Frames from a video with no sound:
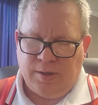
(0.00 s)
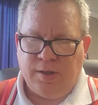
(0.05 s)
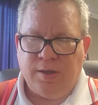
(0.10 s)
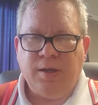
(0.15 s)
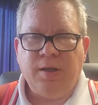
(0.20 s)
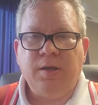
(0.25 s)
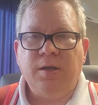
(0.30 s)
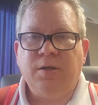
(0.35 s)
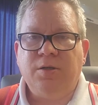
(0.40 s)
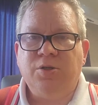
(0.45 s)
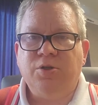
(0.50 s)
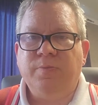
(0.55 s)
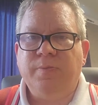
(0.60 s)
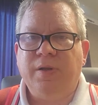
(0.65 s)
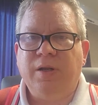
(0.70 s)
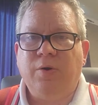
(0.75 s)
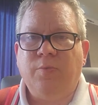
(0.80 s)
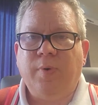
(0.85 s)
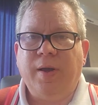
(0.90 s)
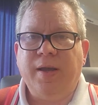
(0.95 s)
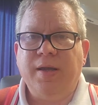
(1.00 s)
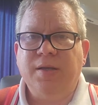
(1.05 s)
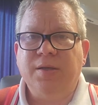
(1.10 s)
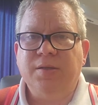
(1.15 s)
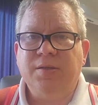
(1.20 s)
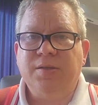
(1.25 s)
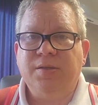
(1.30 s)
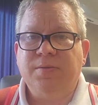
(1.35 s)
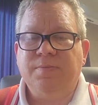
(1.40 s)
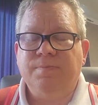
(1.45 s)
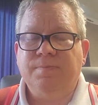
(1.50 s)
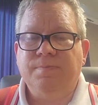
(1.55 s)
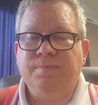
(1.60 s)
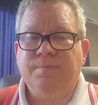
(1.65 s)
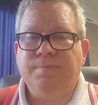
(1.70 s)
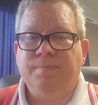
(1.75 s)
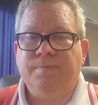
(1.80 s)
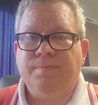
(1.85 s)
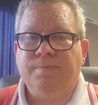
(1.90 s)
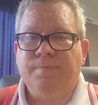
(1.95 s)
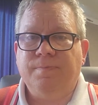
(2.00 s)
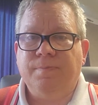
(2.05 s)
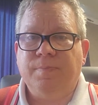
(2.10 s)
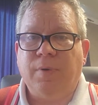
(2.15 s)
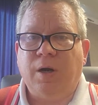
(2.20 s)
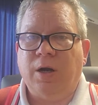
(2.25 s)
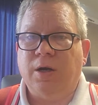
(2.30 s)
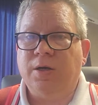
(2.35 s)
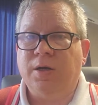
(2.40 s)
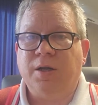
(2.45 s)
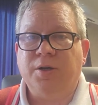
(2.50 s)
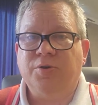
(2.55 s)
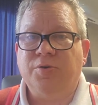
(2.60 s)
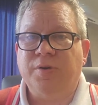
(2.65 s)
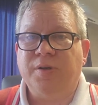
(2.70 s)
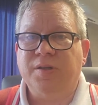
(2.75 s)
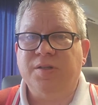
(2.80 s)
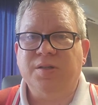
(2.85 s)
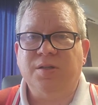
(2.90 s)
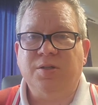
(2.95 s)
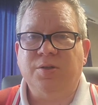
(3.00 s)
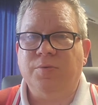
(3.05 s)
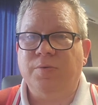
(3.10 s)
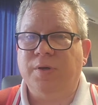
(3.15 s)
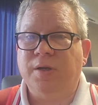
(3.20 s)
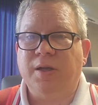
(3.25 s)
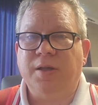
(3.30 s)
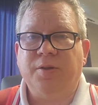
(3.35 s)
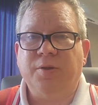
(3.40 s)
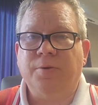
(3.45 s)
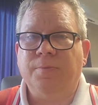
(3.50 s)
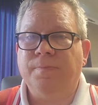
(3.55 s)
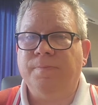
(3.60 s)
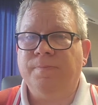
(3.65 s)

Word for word: And in too many ways, our country isn't doing either.